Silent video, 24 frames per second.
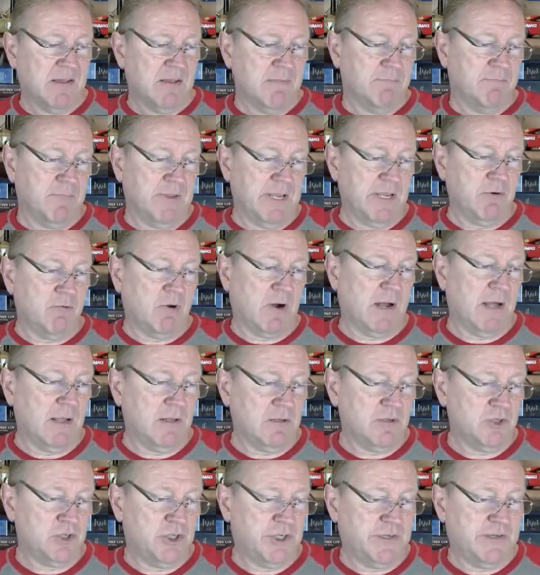
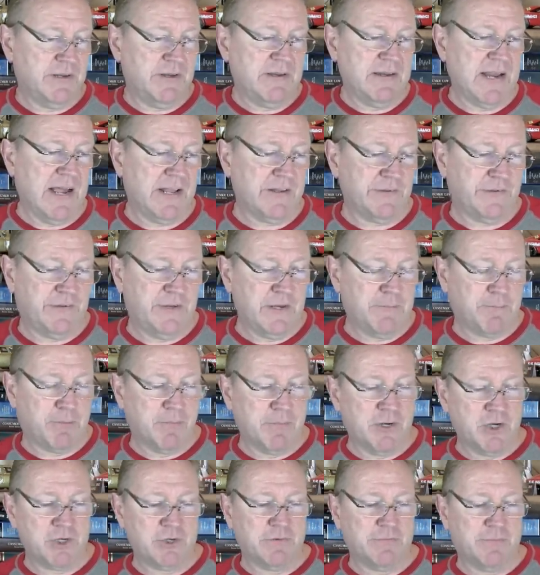Meanwhile, she did not seek
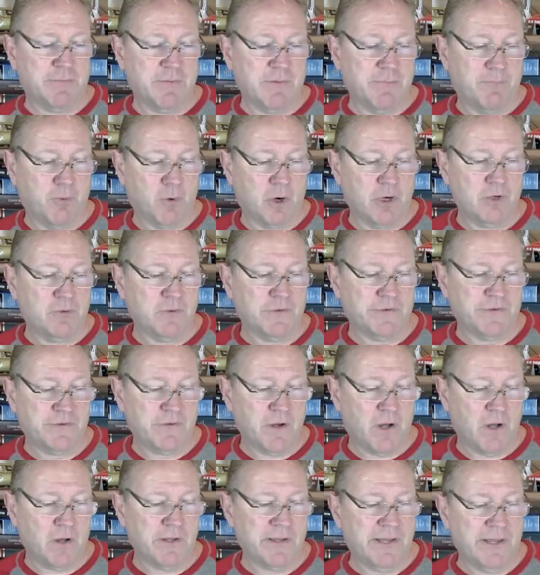permission from the board to
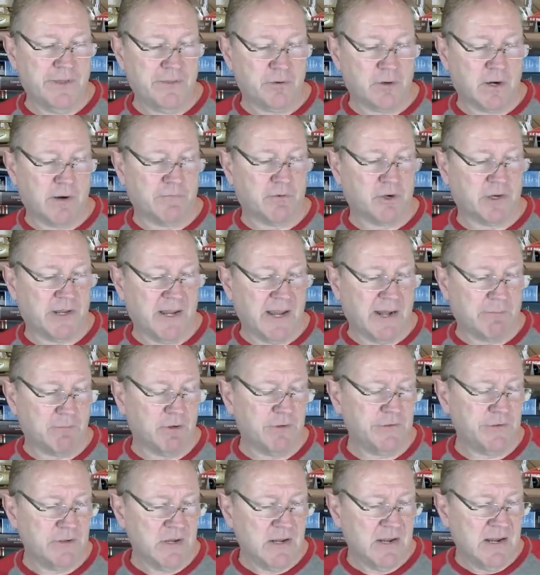install either of her
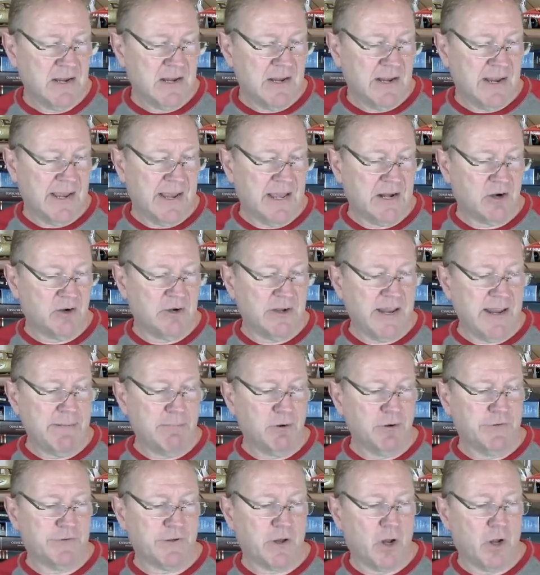cameras, and her
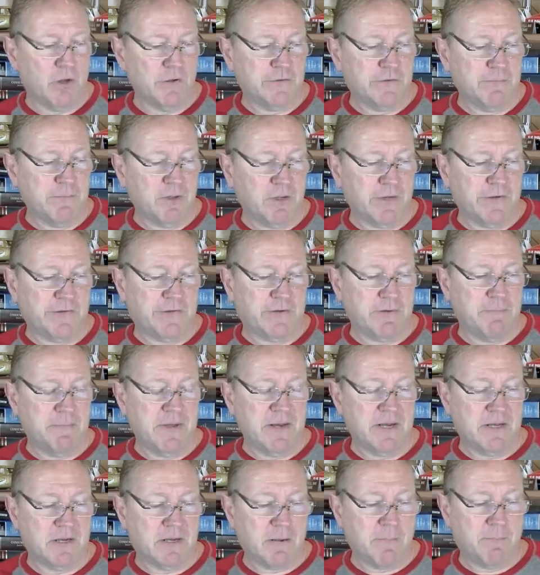neighbors ultimately
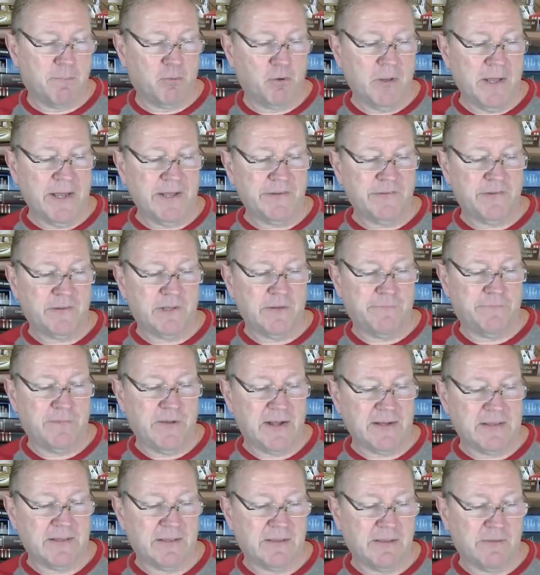submitted complaints to the
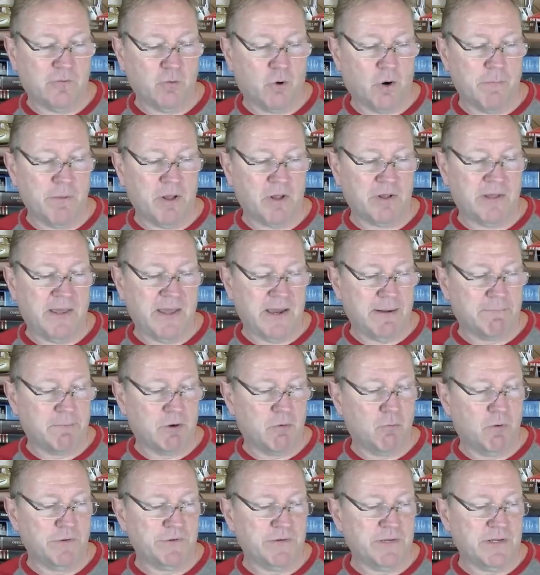effect that the doorbell
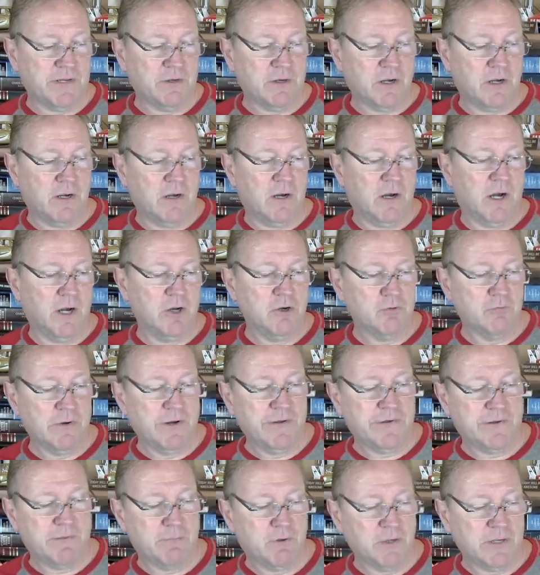camera was an
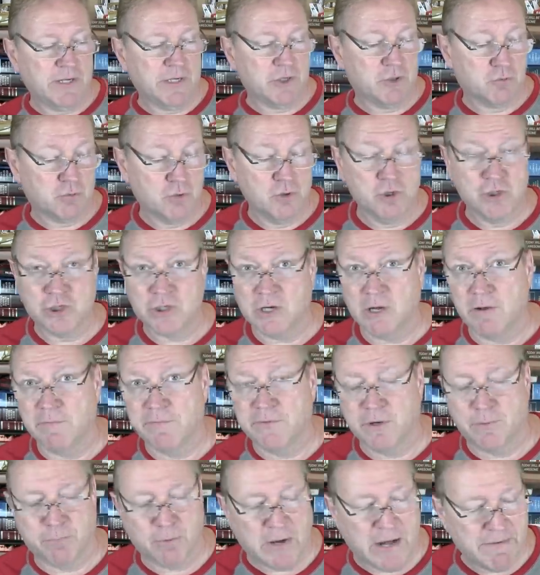unreasonable intrusion of
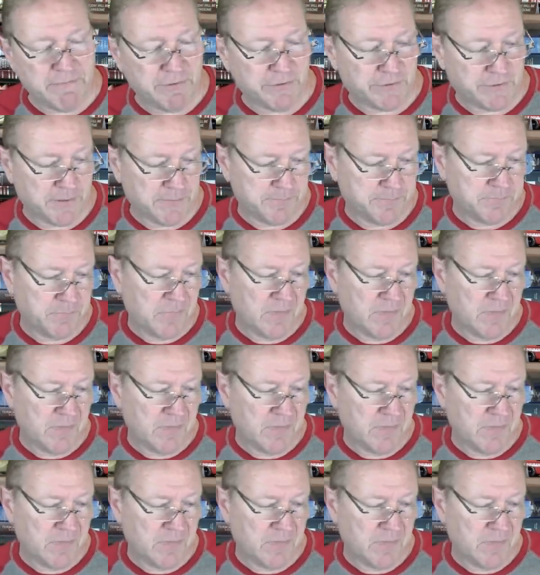their privacy.